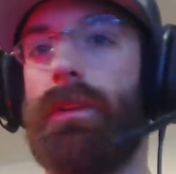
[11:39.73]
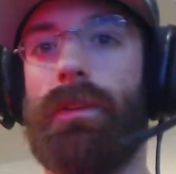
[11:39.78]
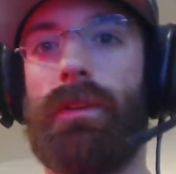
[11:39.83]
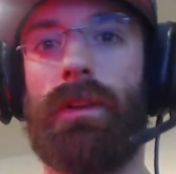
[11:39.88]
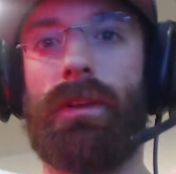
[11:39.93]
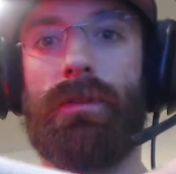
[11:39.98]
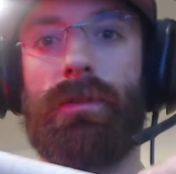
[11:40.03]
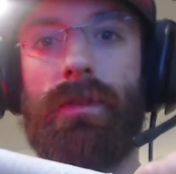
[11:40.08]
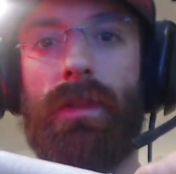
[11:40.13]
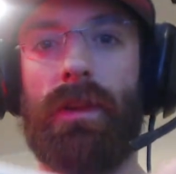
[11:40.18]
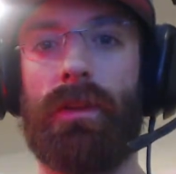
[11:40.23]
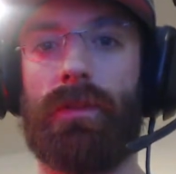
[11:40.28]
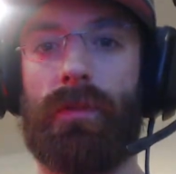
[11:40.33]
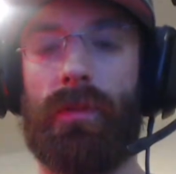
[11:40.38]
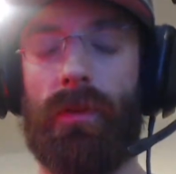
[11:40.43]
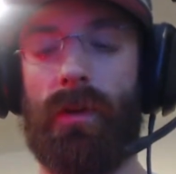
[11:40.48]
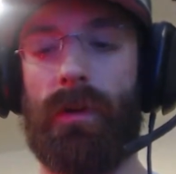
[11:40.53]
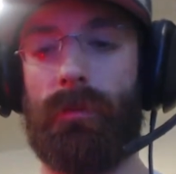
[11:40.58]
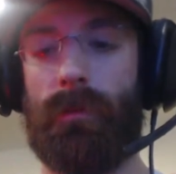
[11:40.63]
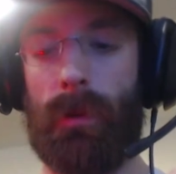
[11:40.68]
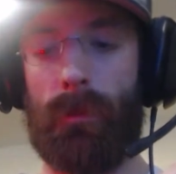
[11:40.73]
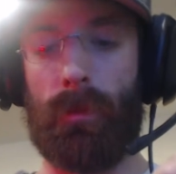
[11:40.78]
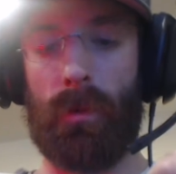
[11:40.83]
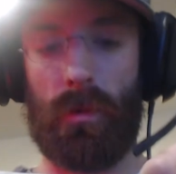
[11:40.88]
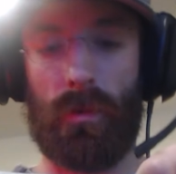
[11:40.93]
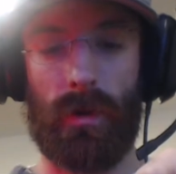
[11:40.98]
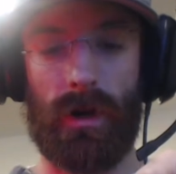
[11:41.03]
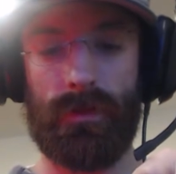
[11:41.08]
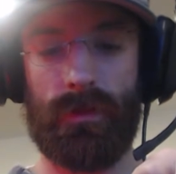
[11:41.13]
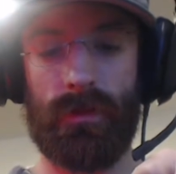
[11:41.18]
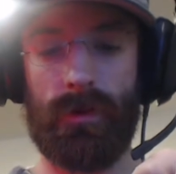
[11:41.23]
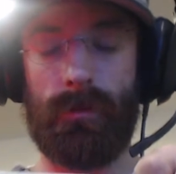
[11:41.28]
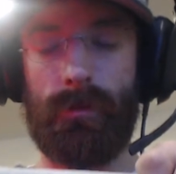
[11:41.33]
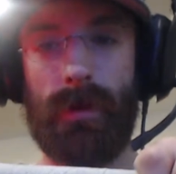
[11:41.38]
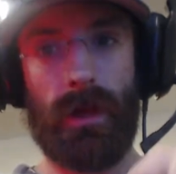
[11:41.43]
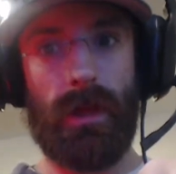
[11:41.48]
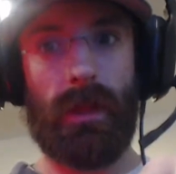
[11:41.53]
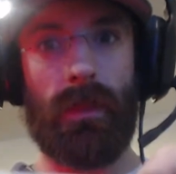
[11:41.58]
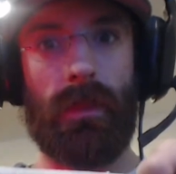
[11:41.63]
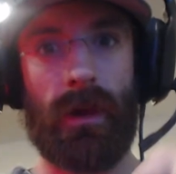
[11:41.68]
these for people who want them,
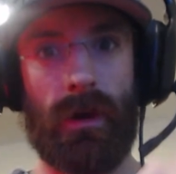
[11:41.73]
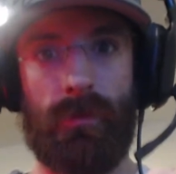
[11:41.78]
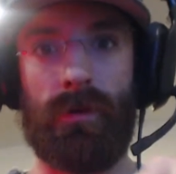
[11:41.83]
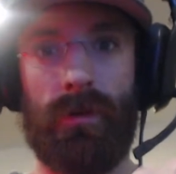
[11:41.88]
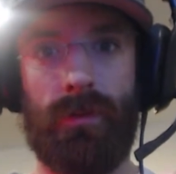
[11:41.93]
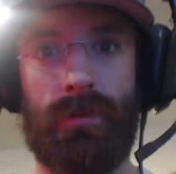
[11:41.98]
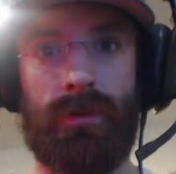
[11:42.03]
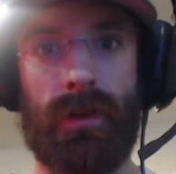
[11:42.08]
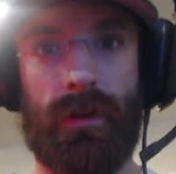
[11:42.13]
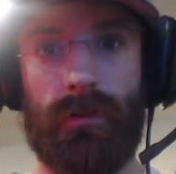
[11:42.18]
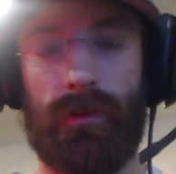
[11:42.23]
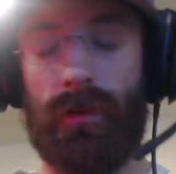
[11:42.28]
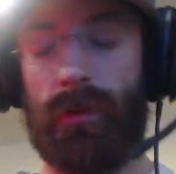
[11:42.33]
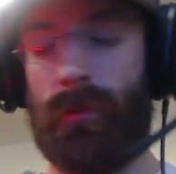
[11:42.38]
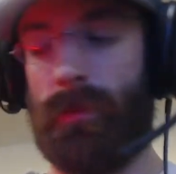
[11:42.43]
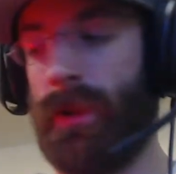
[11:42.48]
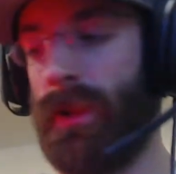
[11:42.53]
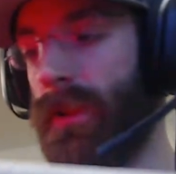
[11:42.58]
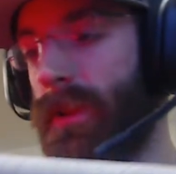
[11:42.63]
that will definitely be